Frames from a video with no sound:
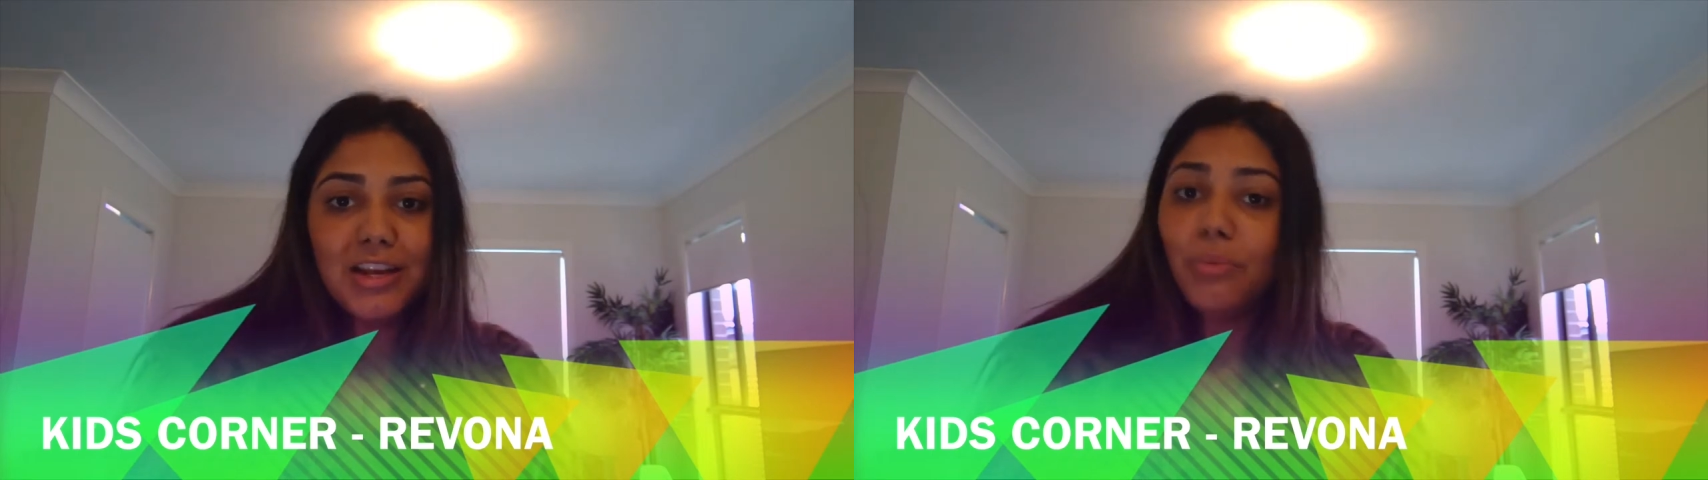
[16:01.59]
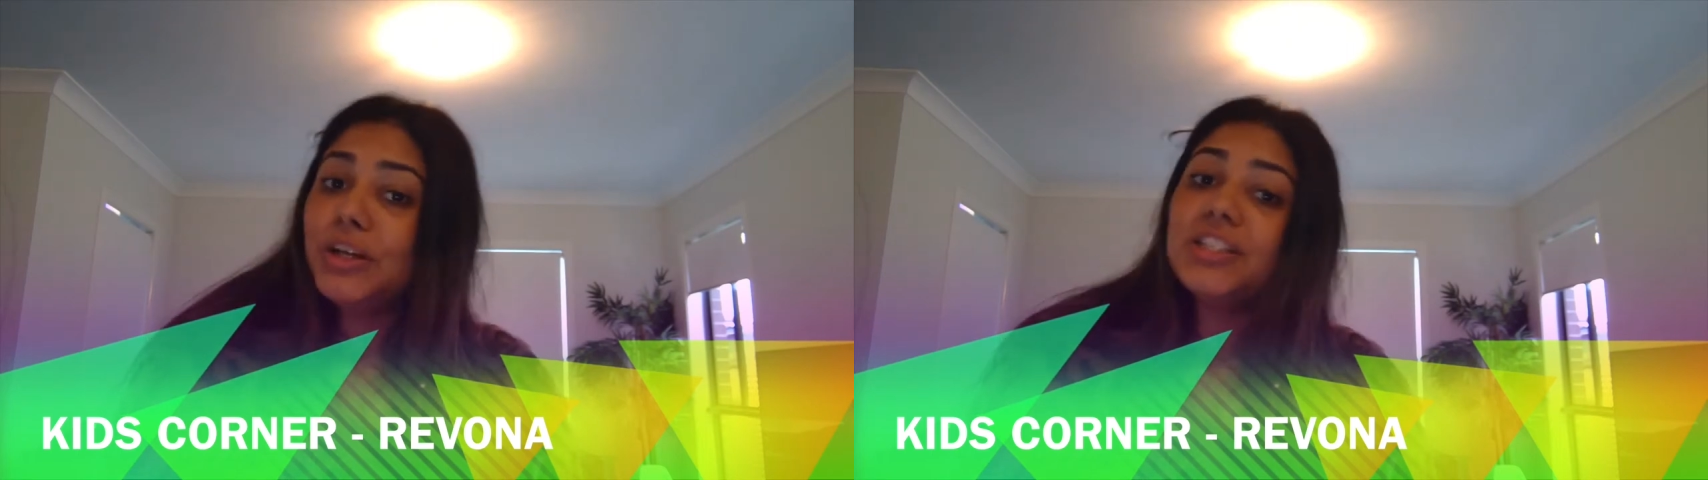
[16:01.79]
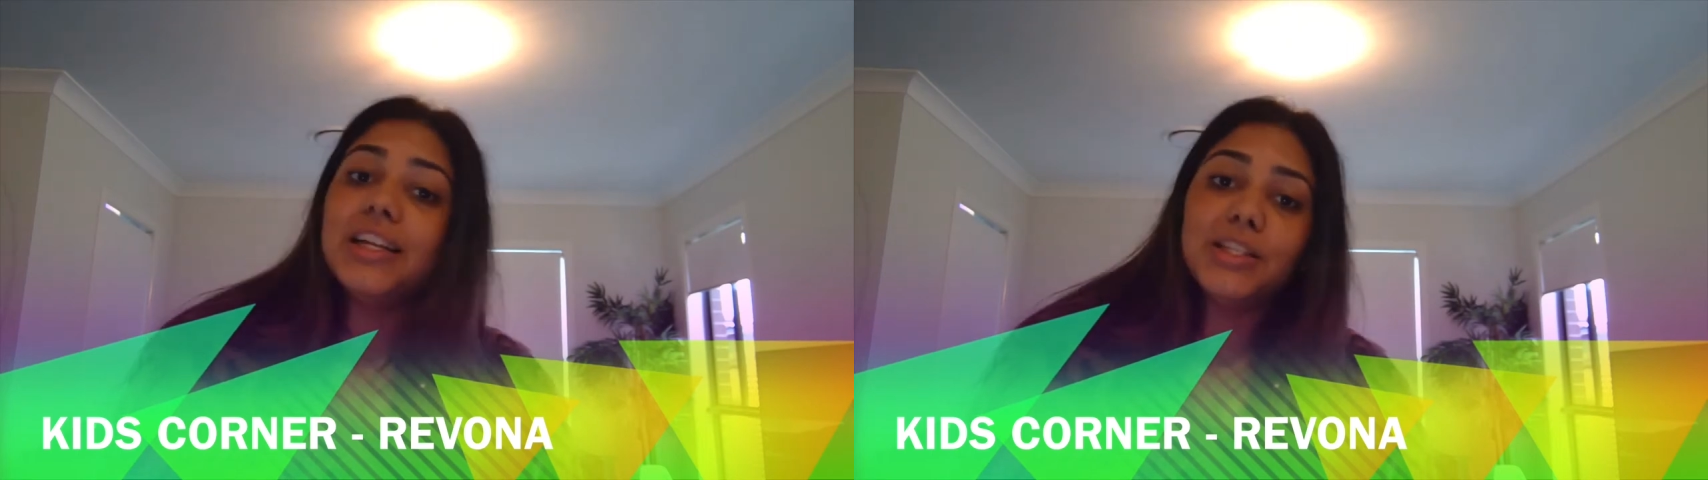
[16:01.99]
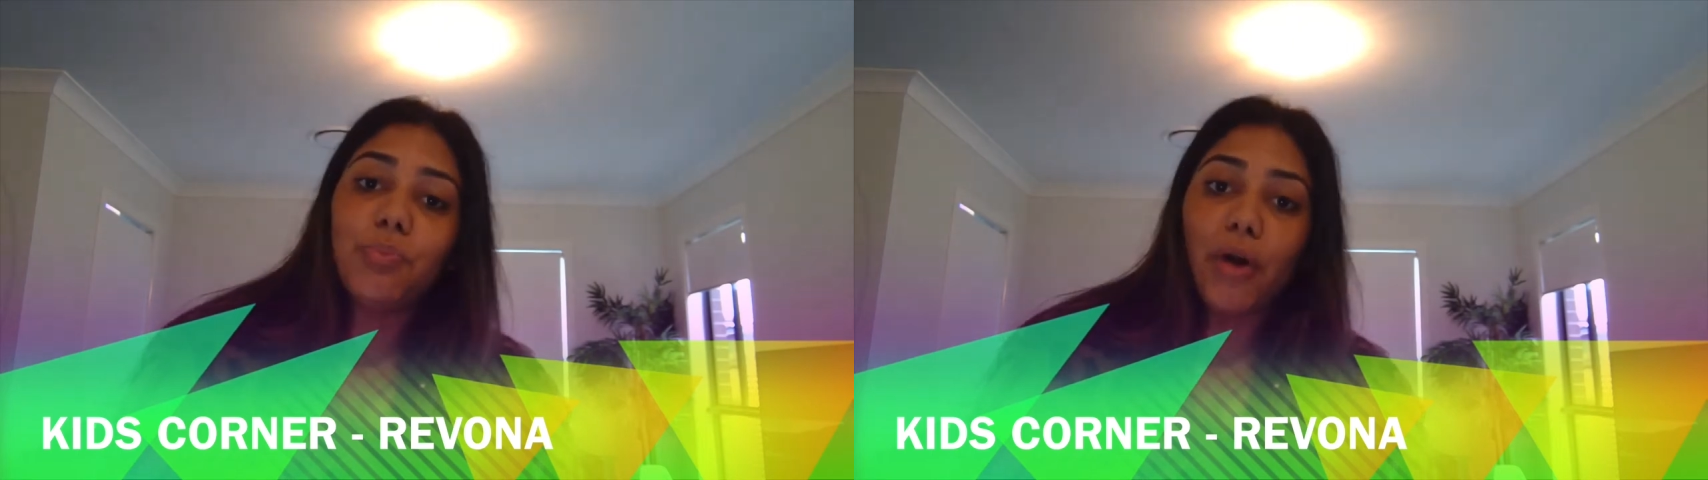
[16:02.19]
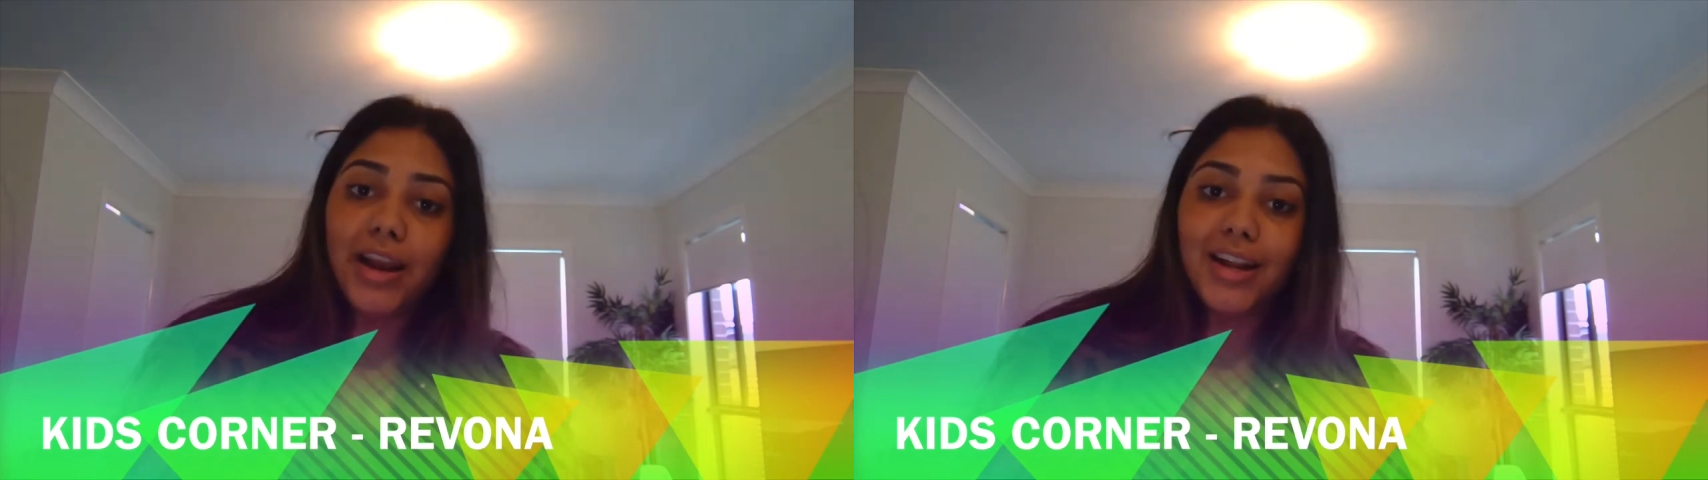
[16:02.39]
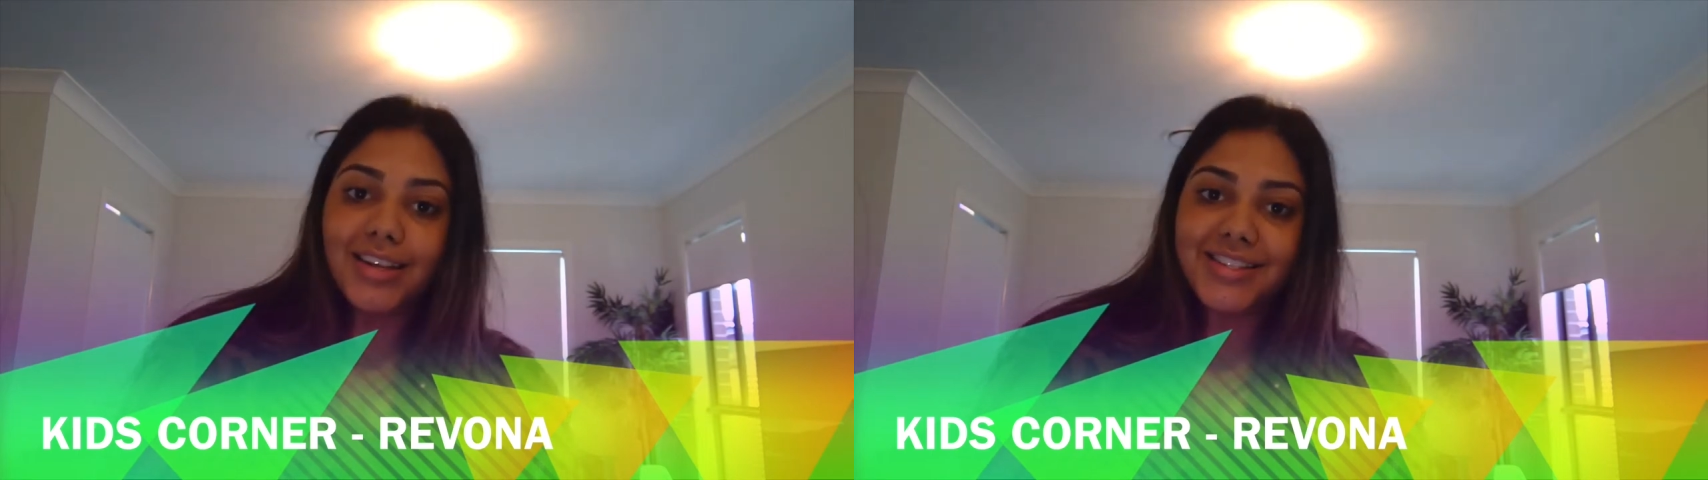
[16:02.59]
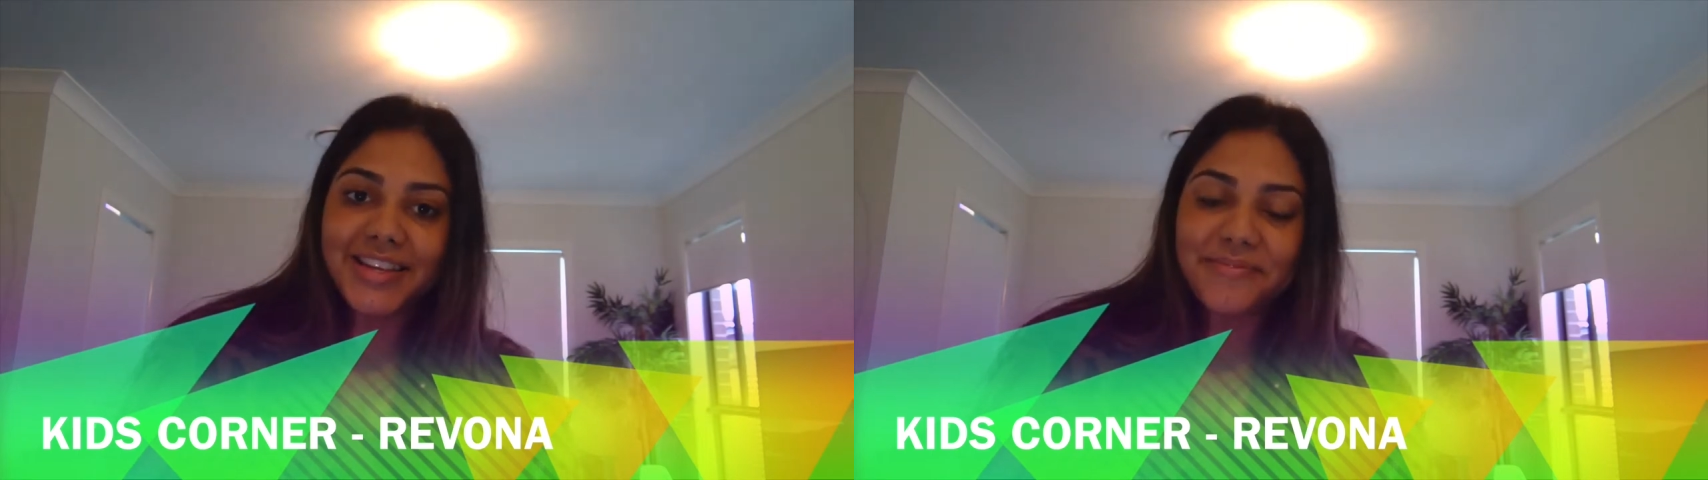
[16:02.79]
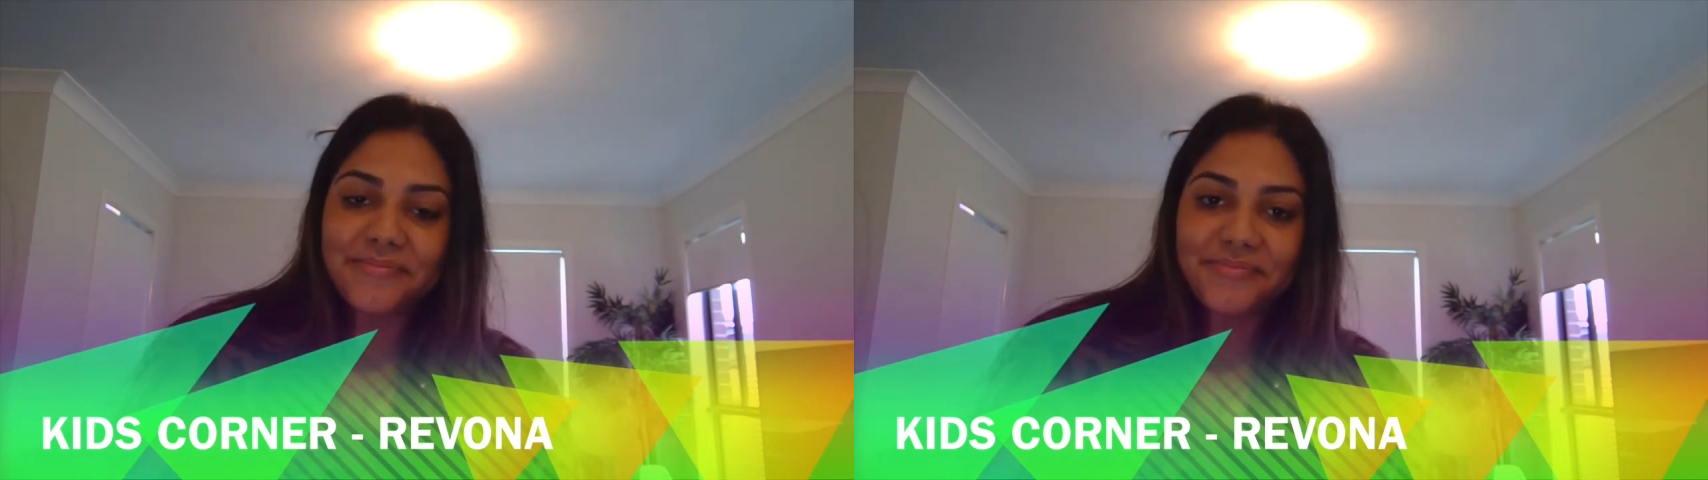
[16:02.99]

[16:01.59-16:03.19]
We just need to pray and ask him.